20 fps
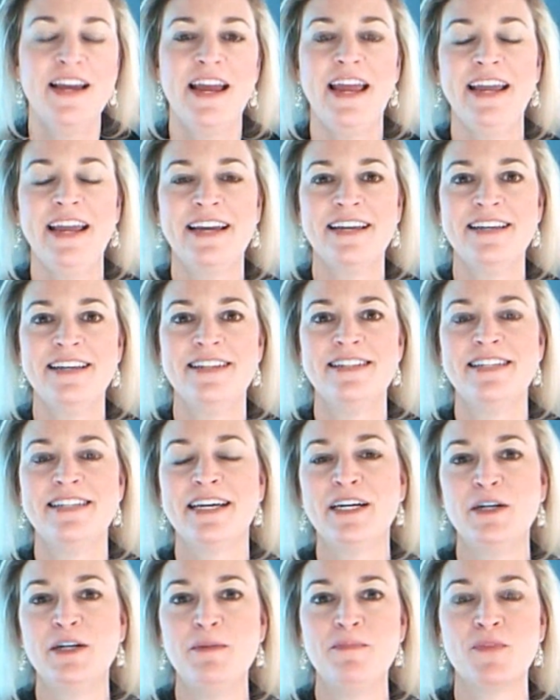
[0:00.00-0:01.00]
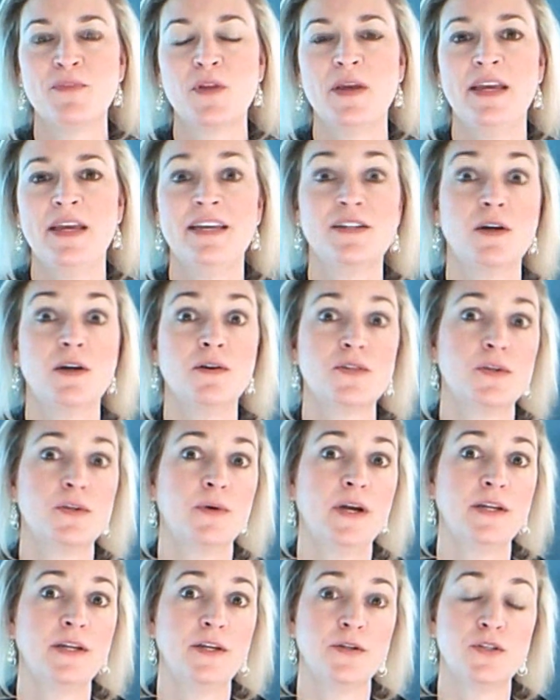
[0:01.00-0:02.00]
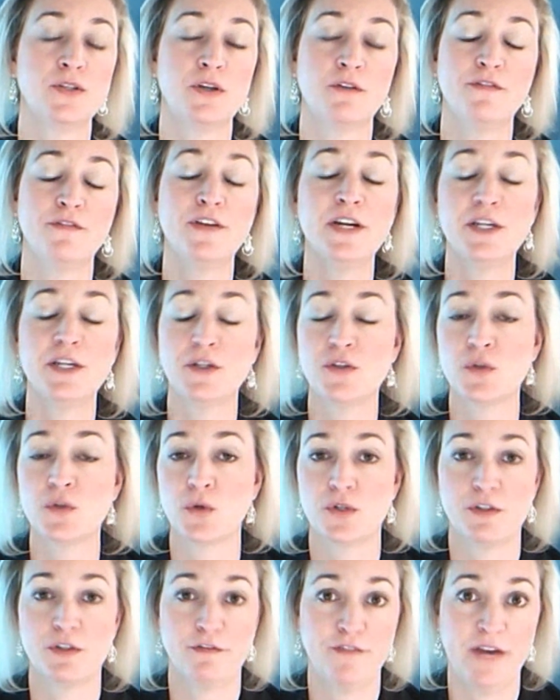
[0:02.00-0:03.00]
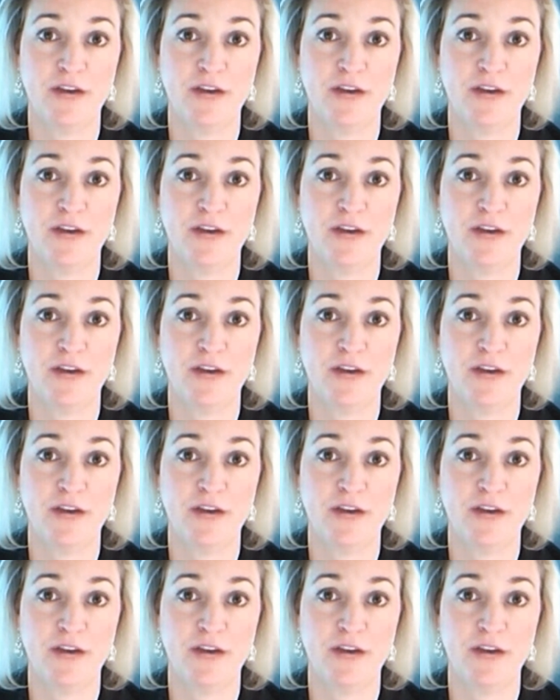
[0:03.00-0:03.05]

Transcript: And also onions are a very good source of